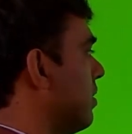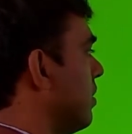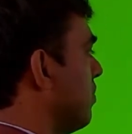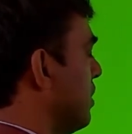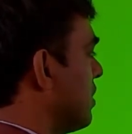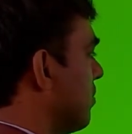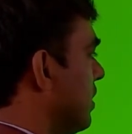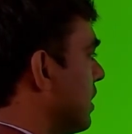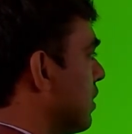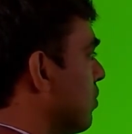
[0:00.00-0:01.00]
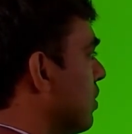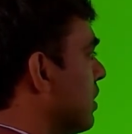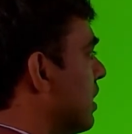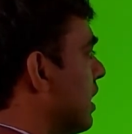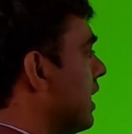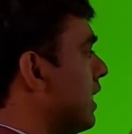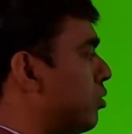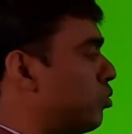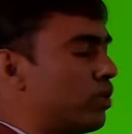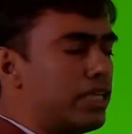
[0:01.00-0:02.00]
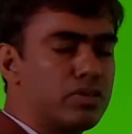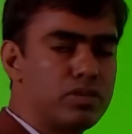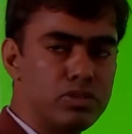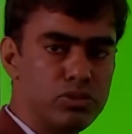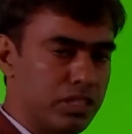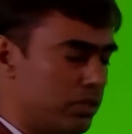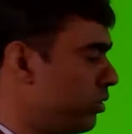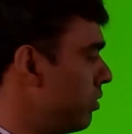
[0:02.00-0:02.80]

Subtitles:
Means we convert the A21 equal to 0,